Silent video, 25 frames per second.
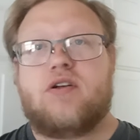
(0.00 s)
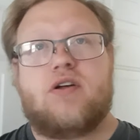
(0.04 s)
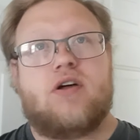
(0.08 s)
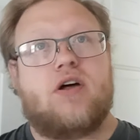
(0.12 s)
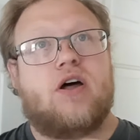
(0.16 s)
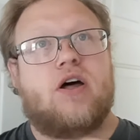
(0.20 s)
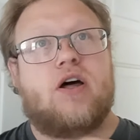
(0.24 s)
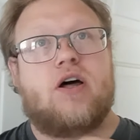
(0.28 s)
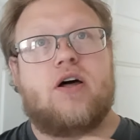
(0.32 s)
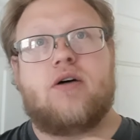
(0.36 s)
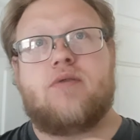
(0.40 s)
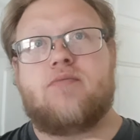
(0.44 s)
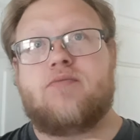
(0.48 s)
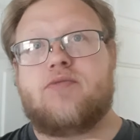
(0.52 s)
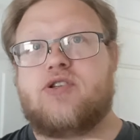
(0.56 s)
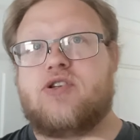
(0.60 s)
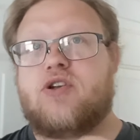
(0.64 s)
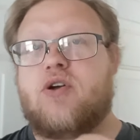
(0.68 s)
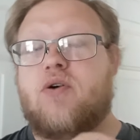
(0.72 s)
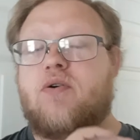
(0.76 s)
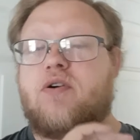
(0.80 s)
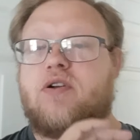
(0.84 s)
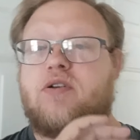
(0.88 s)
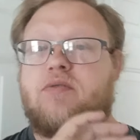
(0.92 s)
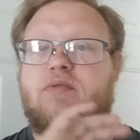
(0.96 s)
Um, it's
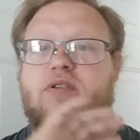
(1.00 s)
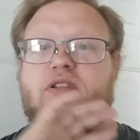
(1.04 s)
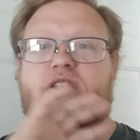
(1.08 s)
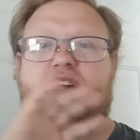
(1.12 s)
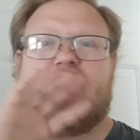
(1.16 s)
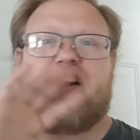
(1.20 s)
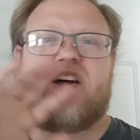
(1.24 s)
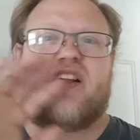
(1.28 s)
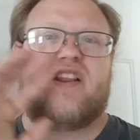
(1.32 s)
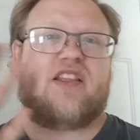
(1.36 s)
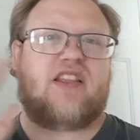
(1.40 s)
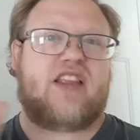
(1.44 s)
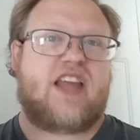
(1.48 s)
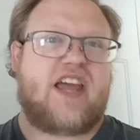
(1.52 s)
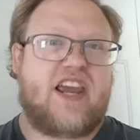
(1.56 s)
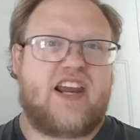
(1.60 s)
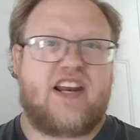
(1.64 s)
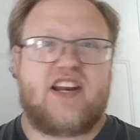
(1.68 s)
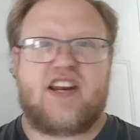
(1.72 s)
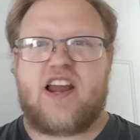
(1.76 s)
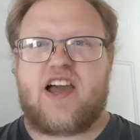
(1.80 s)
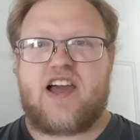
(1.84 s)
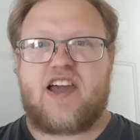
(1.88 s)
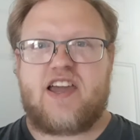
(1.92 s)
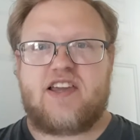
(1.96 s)
going to be like a late
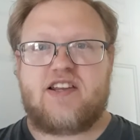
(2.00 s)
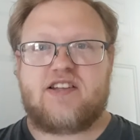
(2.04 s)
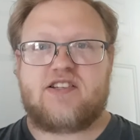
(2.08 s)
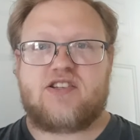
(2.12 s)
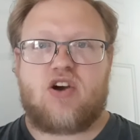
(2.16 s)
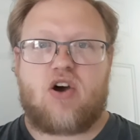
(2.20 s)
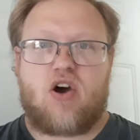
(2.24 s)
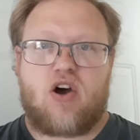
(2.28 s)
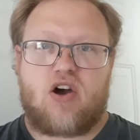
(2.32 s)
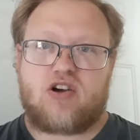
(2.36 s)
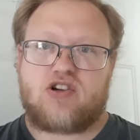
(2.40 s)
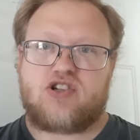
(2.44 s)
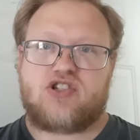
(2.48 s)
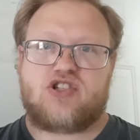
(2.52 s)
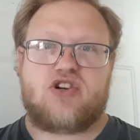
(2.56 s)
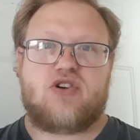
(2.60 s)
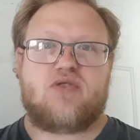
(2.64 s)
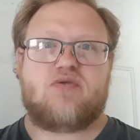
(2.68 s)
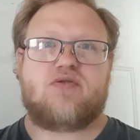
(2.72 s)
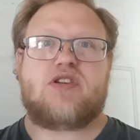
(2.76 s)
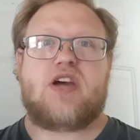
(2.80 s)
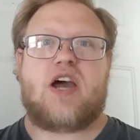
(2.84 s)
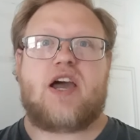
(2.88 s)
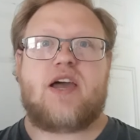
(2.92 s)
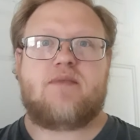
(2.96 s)
night talk show
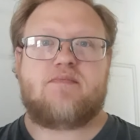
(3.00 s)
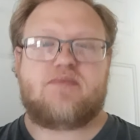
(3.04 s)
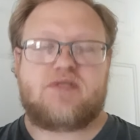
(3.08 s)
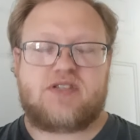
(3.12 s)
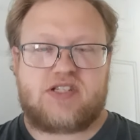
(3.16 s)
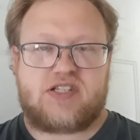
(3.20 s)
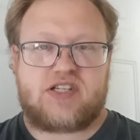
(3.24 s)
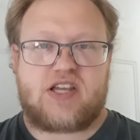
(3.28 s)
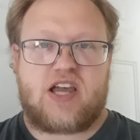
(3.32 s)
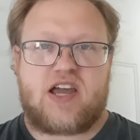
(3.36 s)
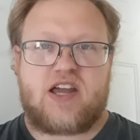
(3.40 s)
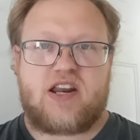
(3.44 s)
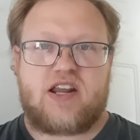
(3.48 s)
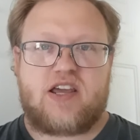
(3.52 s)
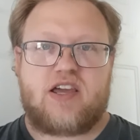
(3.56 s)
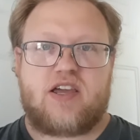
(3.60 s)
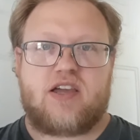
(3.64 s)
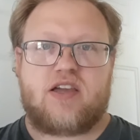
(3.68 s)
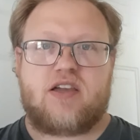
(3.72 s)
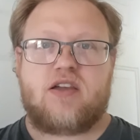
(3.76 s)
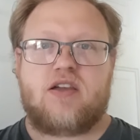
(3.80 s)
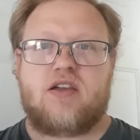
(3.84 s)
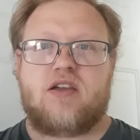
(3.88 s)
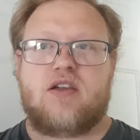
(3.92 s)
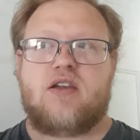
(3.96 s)
type
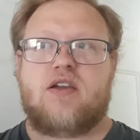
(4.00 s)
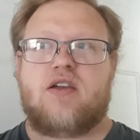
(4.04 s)
setting.